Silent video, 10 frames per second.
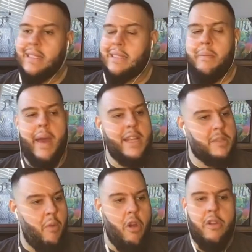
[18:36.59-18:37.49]
and somebody
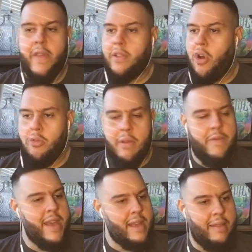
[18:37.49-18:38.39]
smarter like the homie,
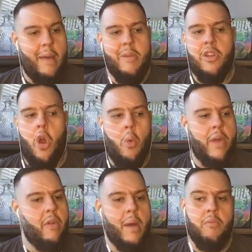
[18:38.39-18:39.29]
they could let me know
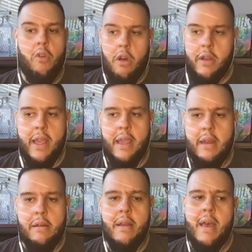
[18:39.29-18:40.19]
whether I'm wrong
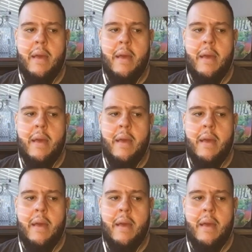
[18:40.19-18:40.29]
here,